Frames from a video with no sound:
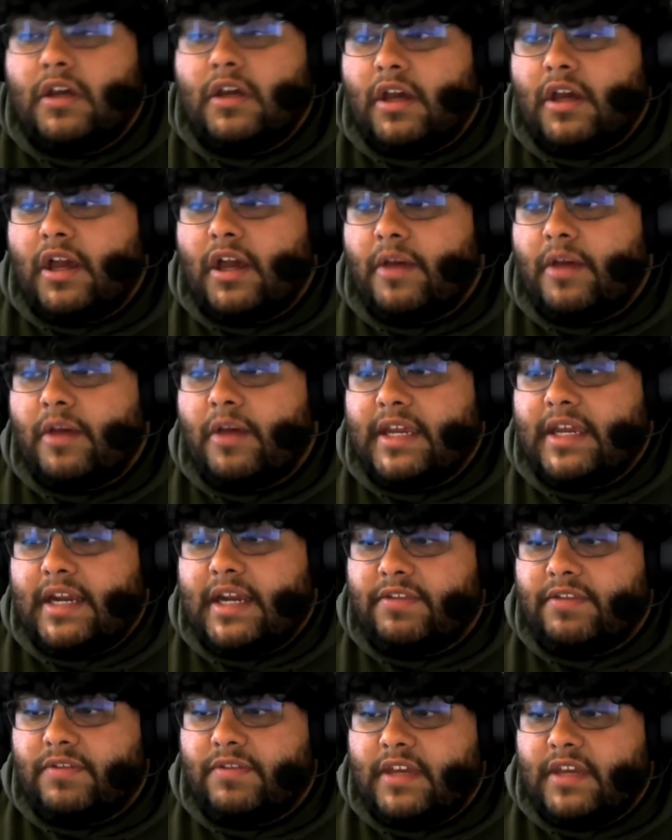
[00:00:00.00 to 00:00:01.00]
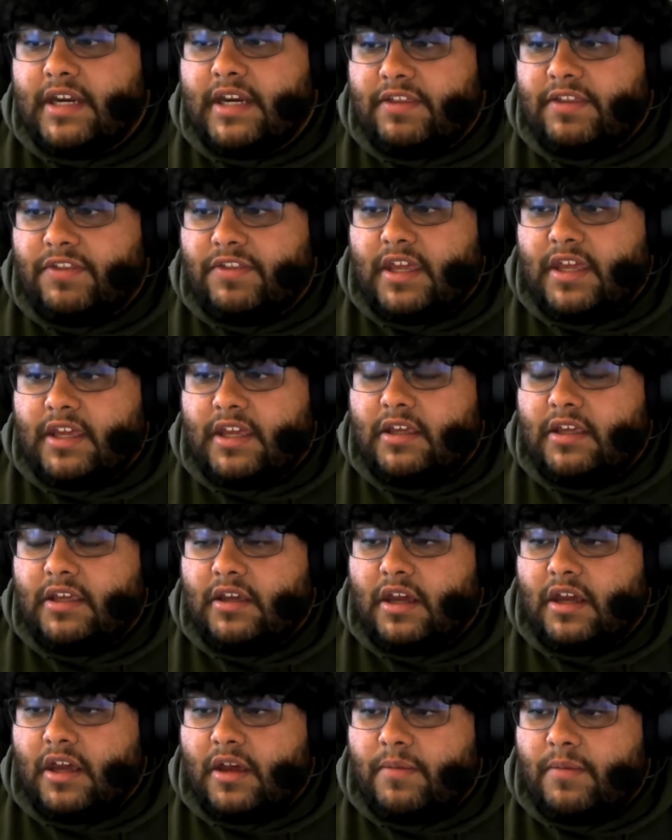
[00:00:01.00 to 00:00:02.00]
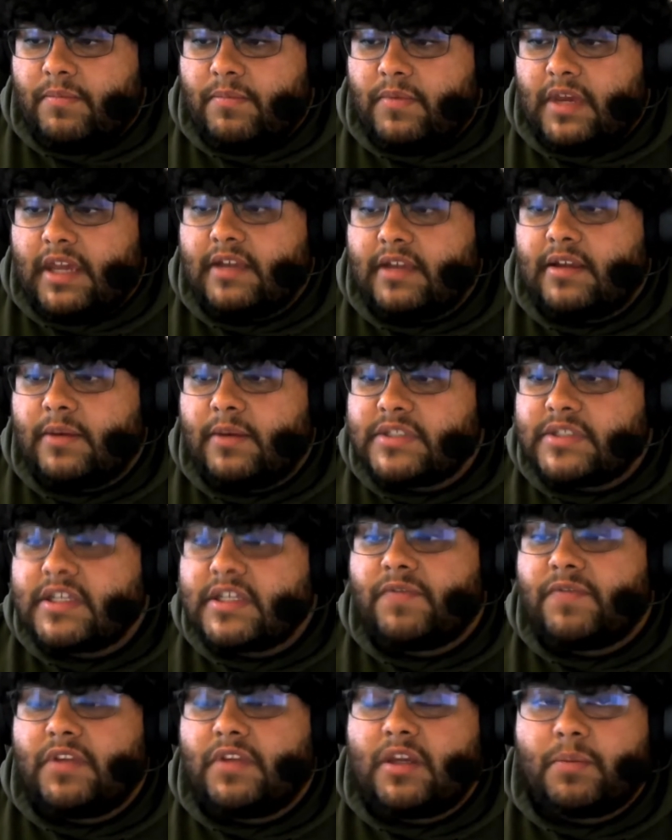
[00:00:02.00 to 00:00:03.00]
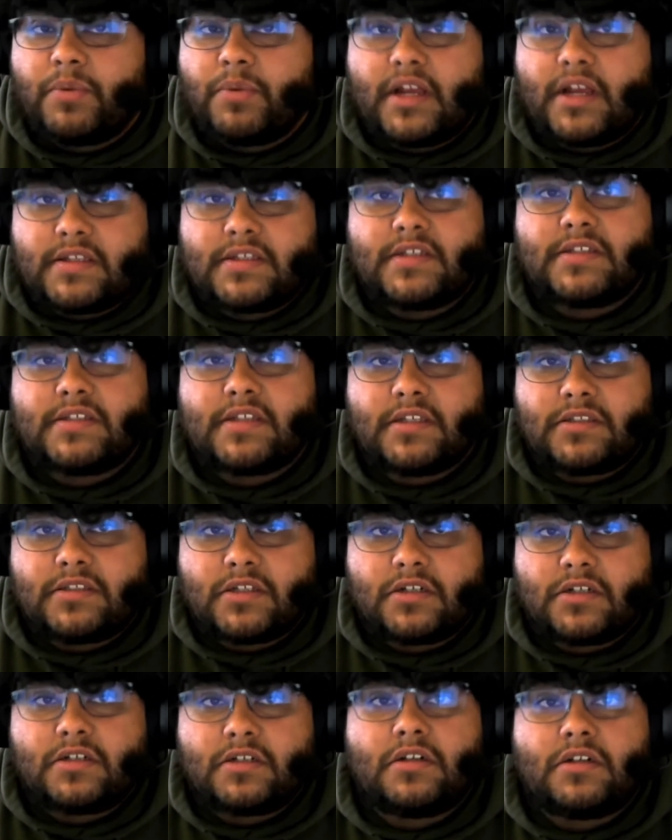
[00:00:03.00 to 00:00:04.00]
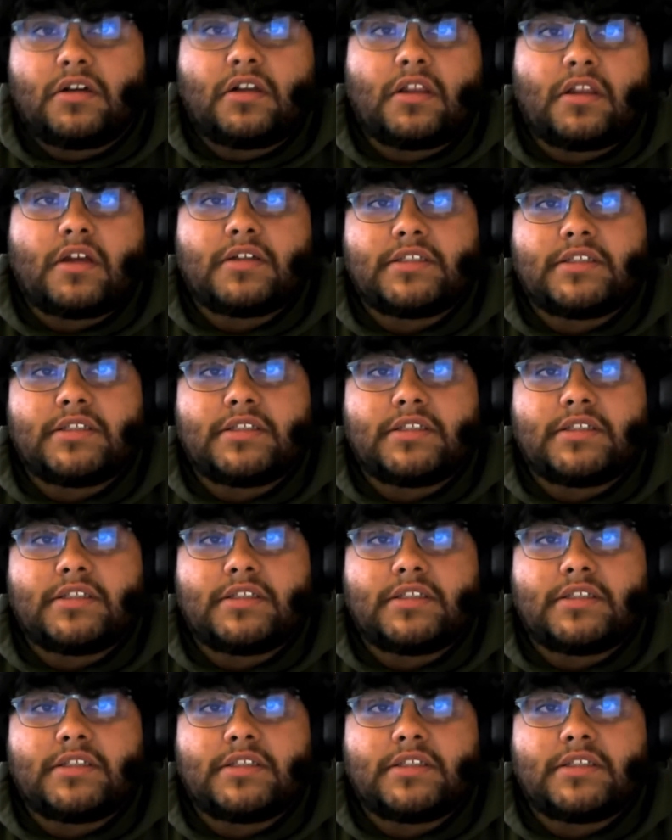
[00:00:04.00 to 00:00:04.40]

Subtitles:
And I think it was definitely a process that took a long